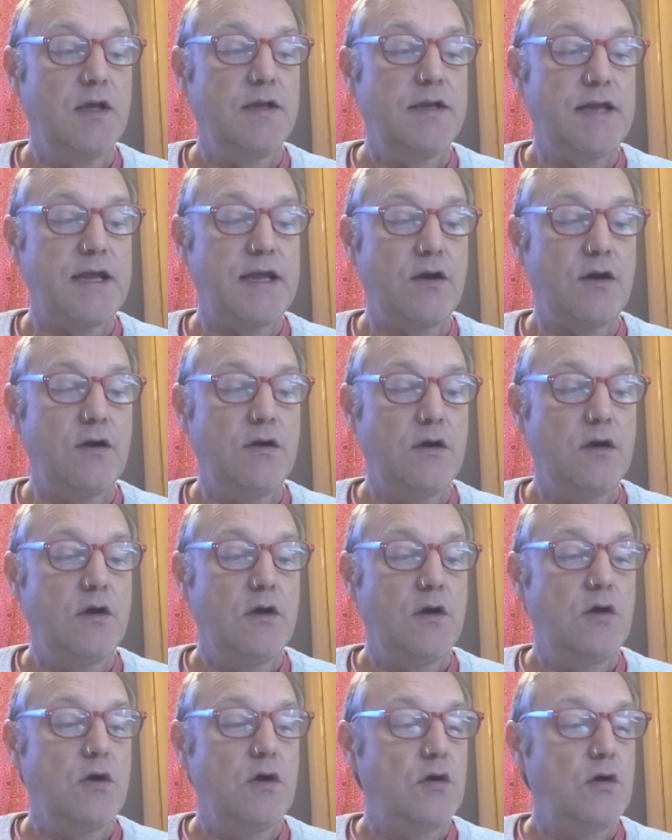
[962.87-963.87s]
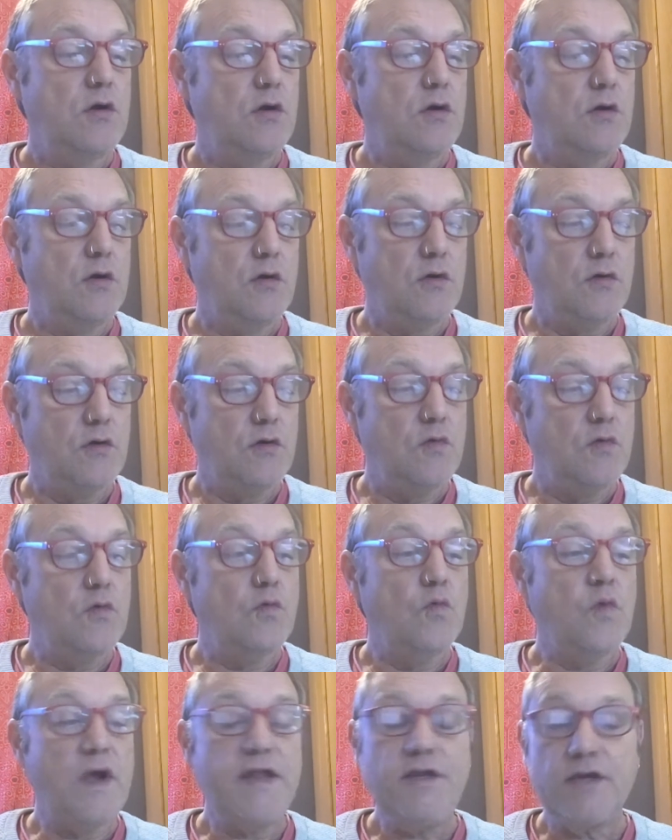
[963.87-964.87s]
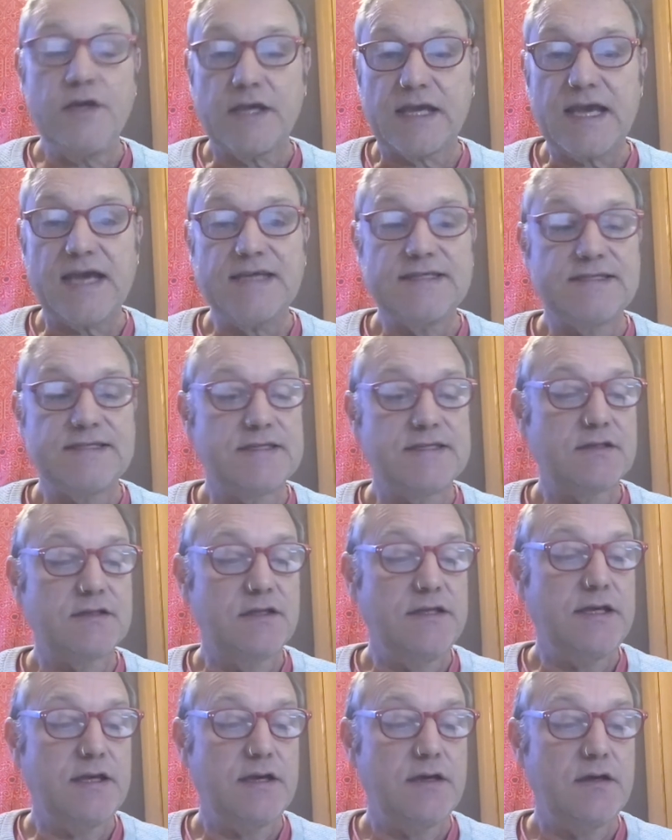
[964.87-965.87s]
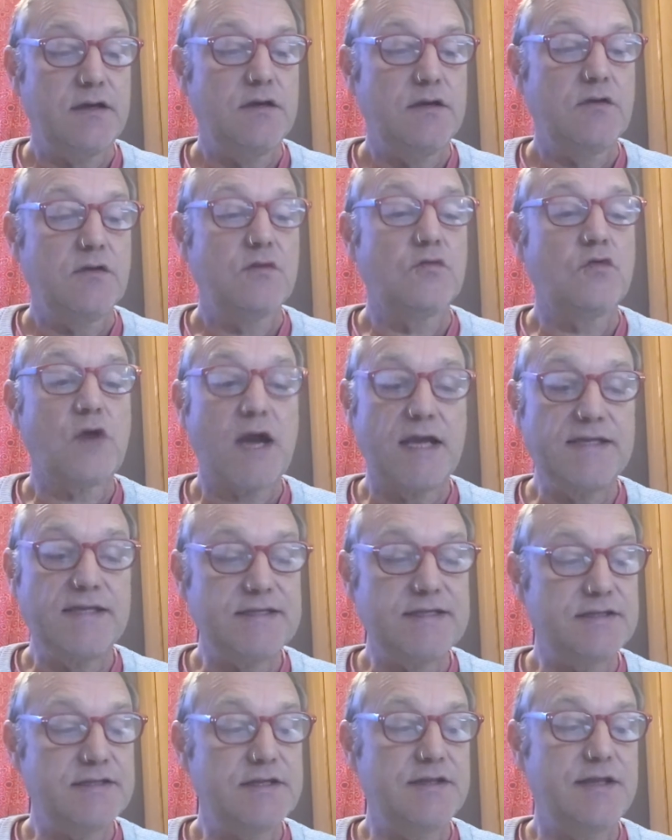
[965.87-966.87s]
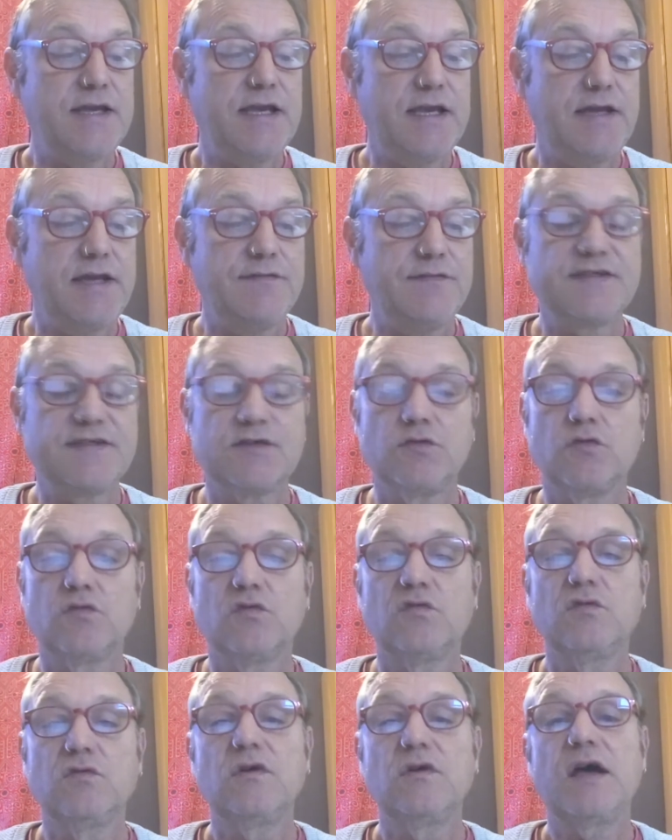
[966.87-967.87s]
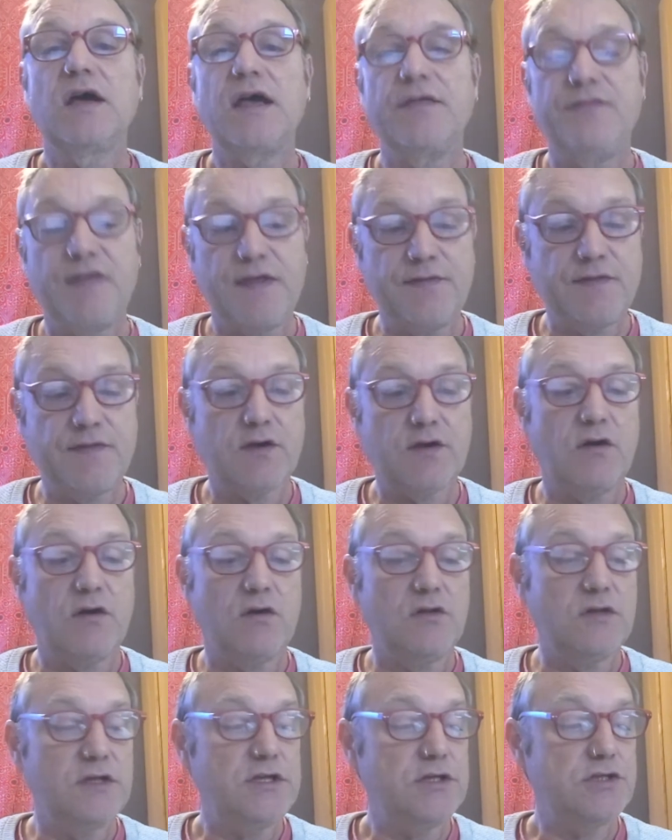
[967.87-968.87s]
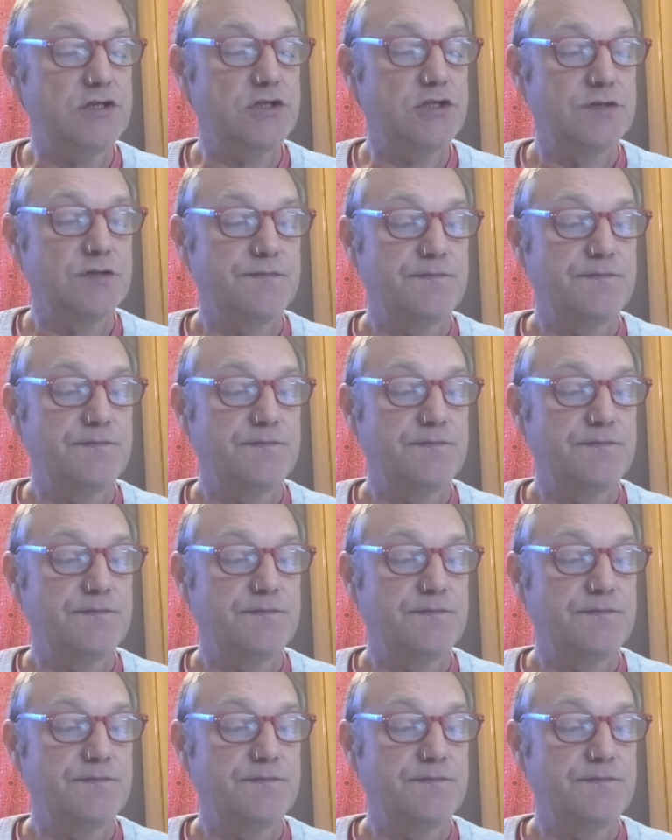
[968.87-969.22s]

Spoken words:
Now, when your case is clear, raise it to the head of school and then the college.